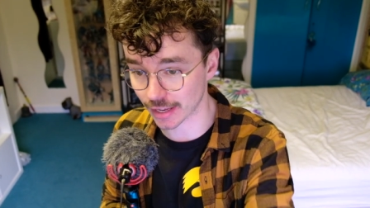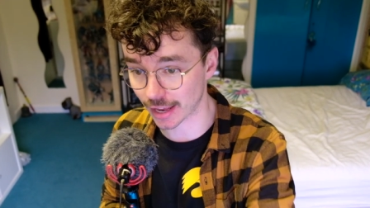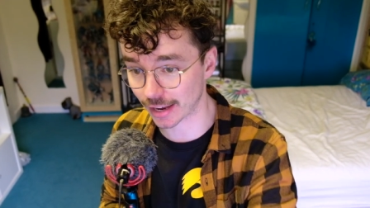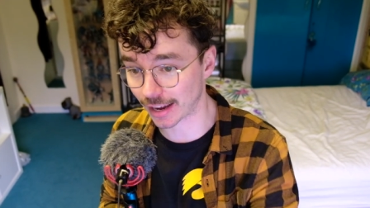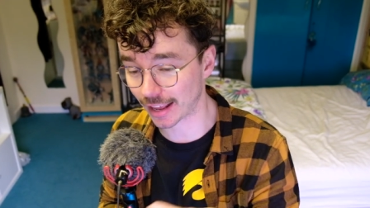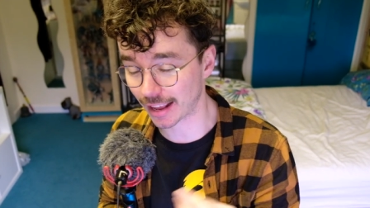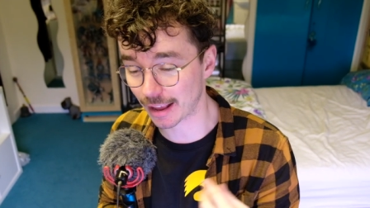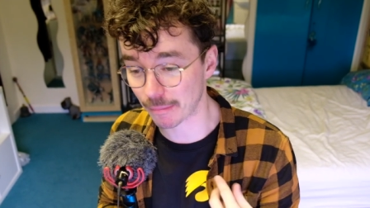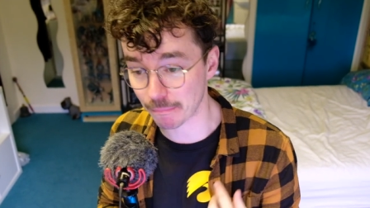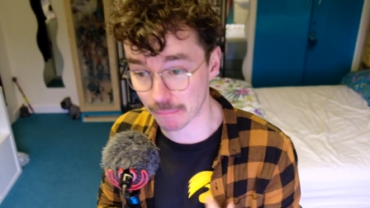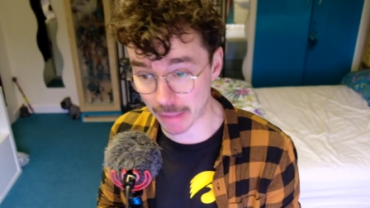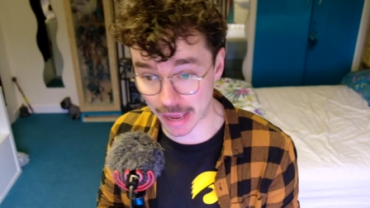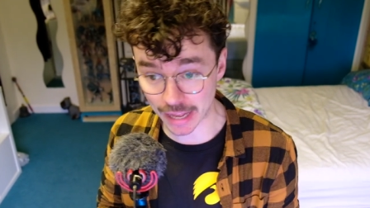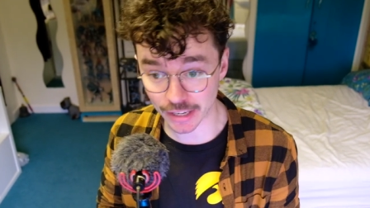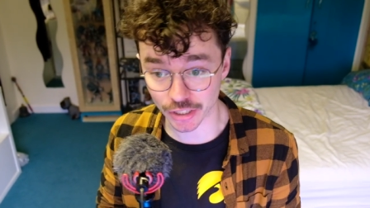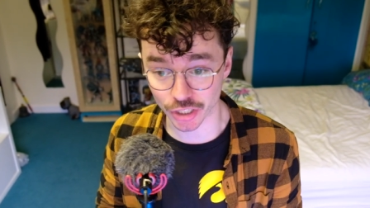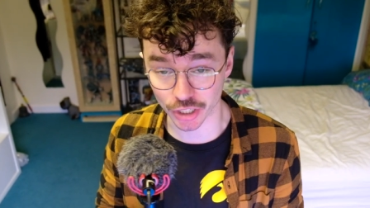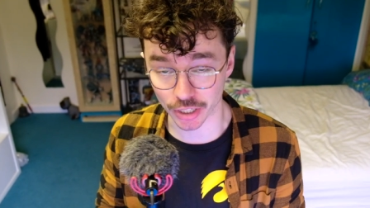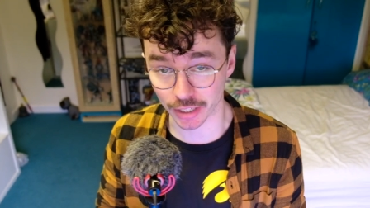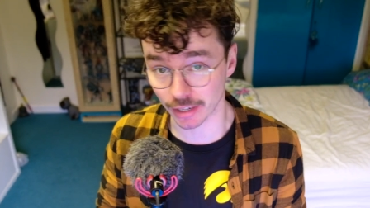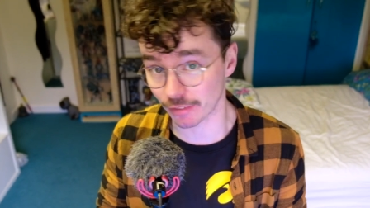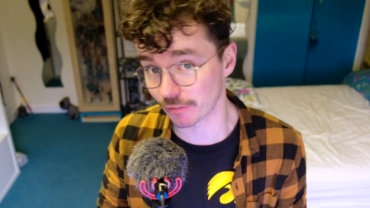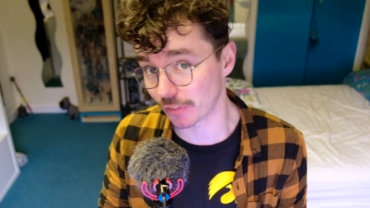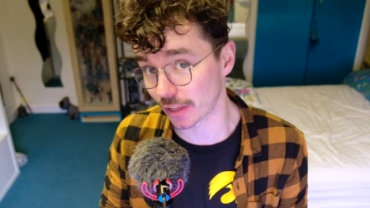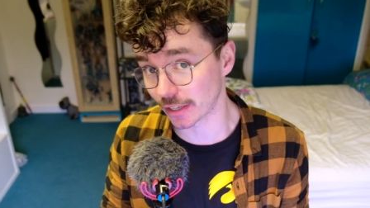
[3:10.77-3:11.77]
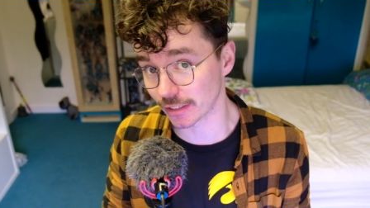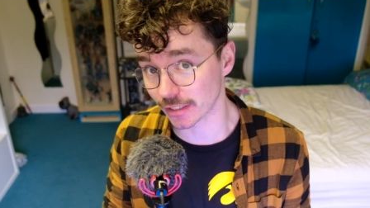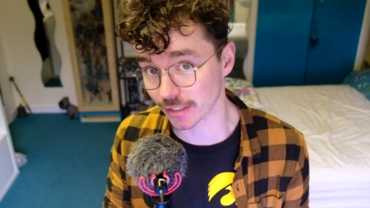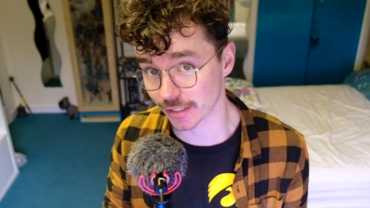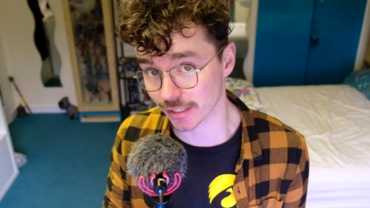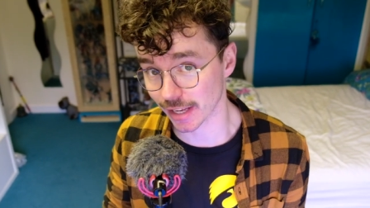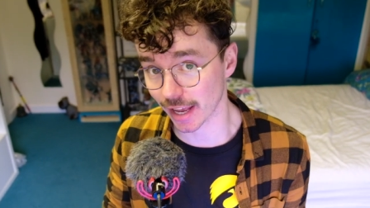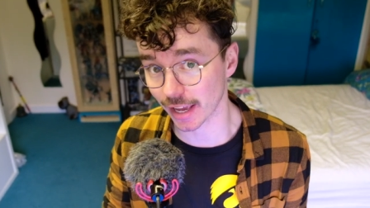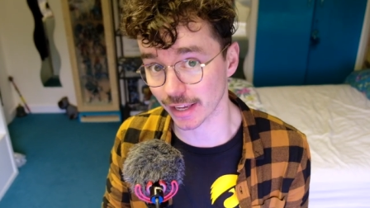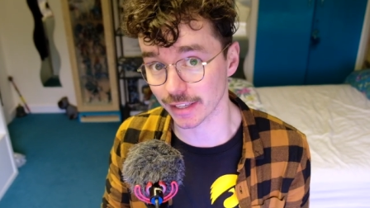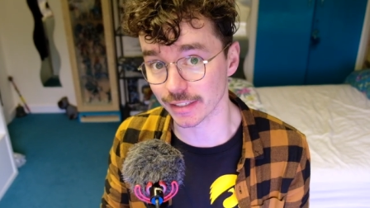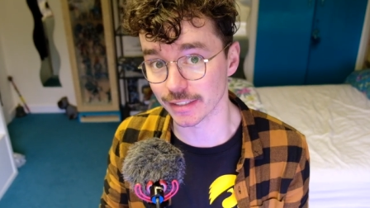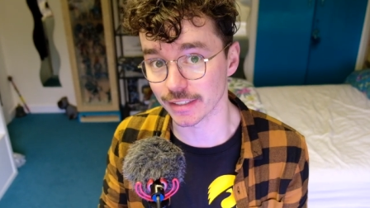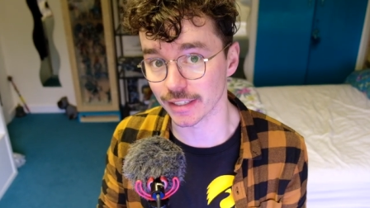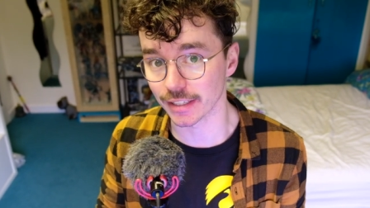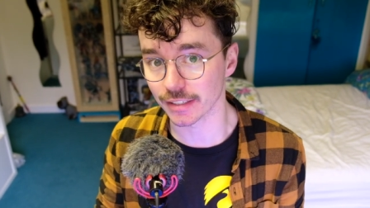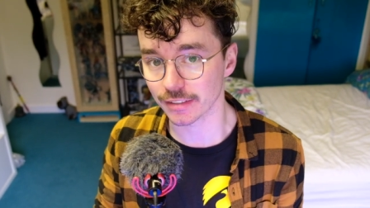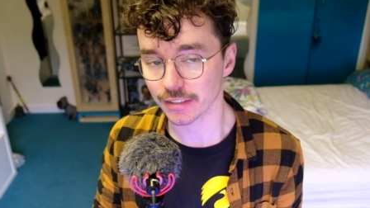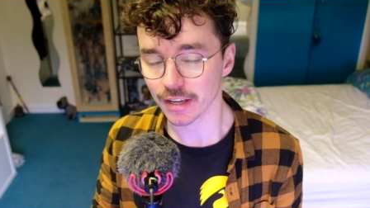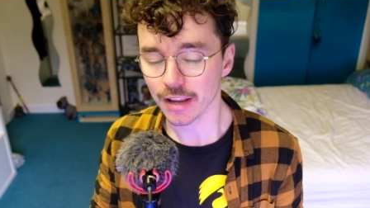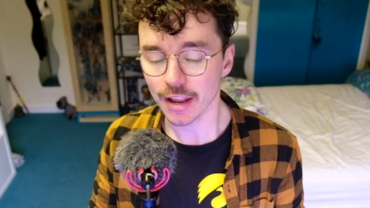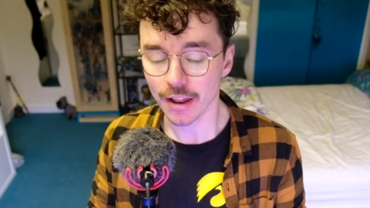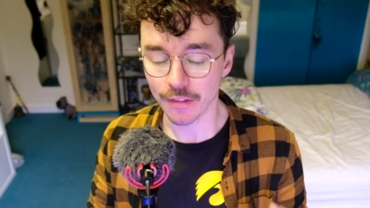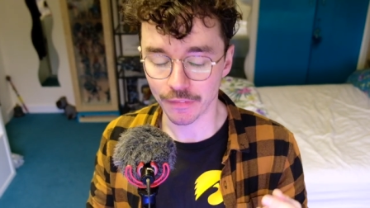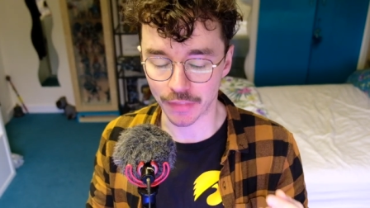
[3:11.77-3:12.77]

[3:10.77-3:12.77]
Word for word: and I imagine if they designed it,